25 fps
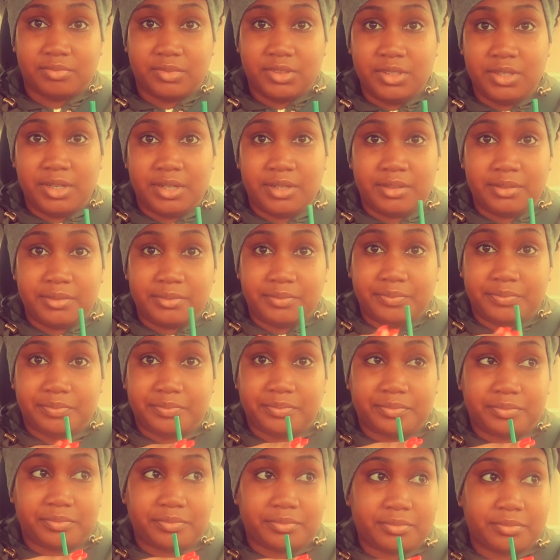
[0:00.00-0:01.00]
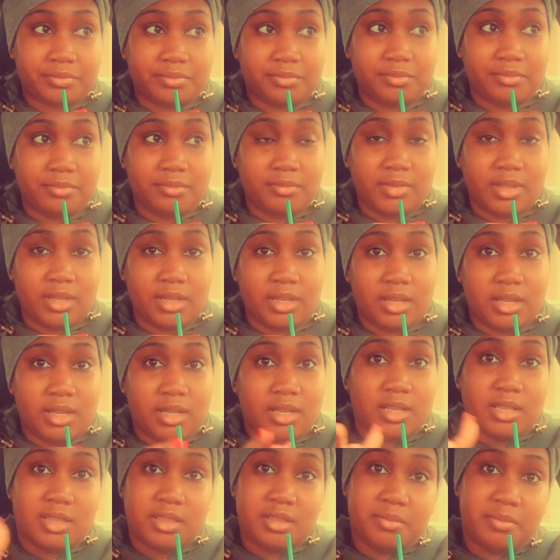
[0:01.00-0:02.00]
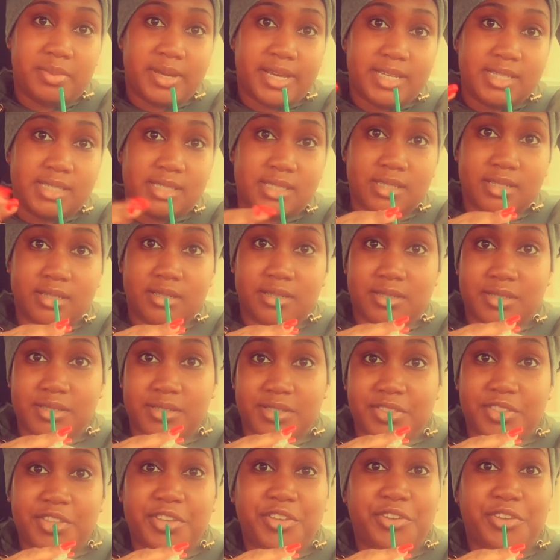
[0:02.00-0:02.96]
you know, the basics, the